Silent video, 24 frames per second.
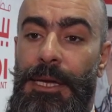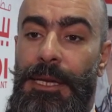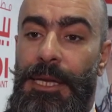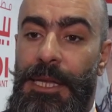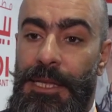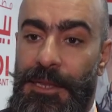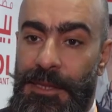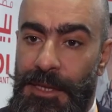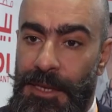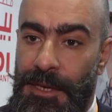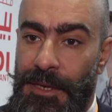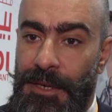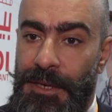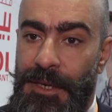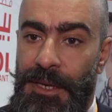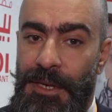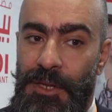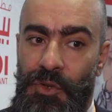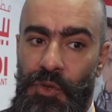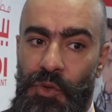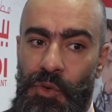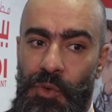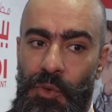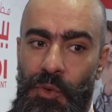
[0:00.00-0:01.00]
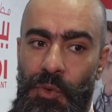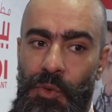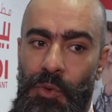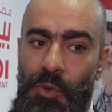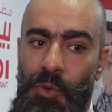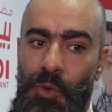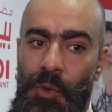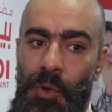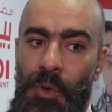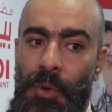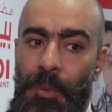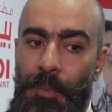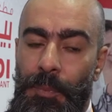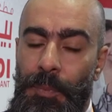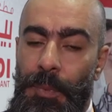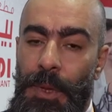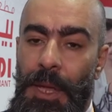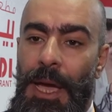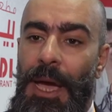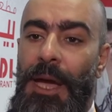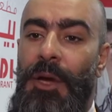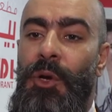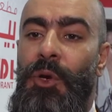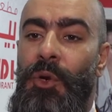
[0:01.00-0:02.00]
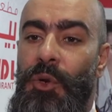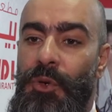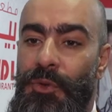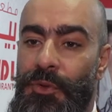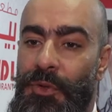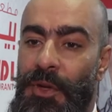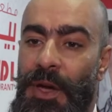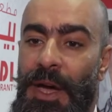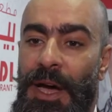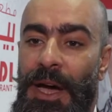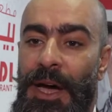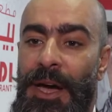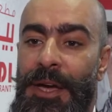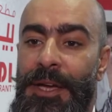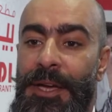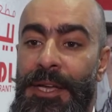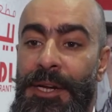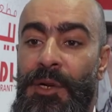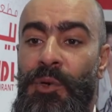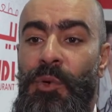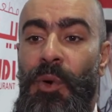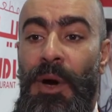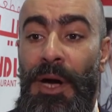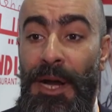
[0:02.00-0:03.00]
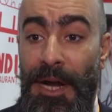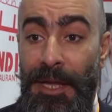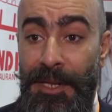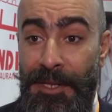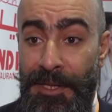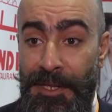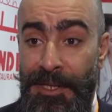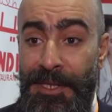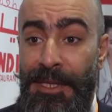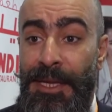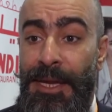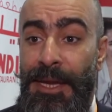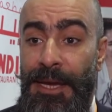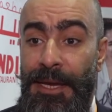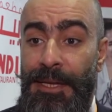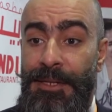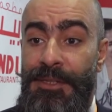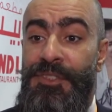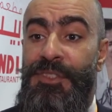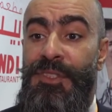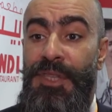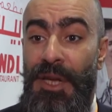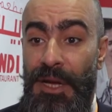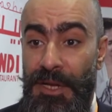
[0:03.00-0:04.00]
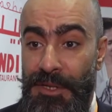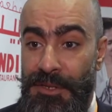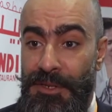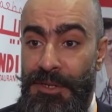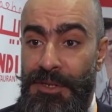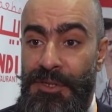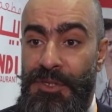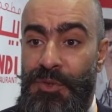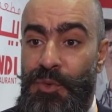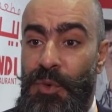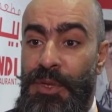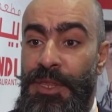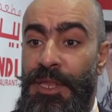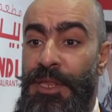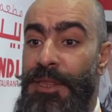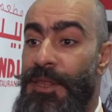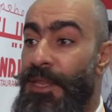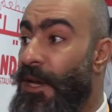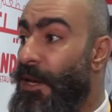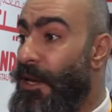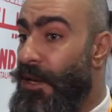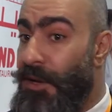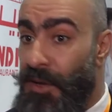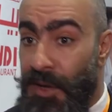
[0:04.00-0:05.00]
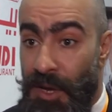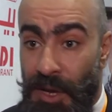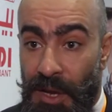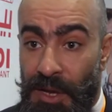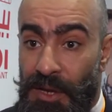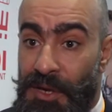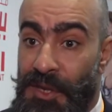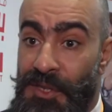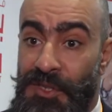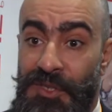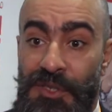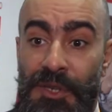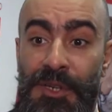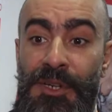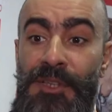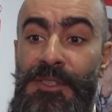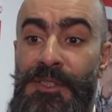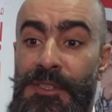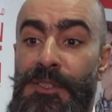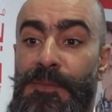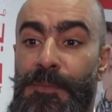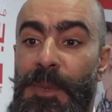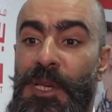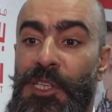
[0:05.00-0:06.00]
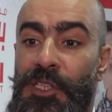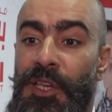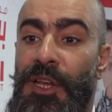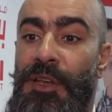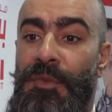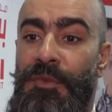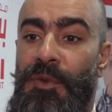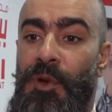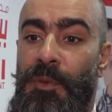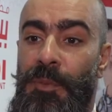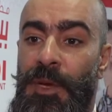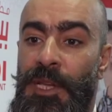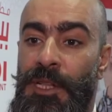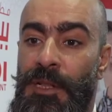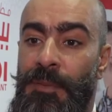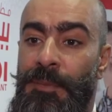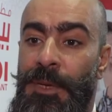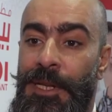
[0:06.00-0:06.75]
getting into a good higher quality and standards within the restaurants, especially for Bait El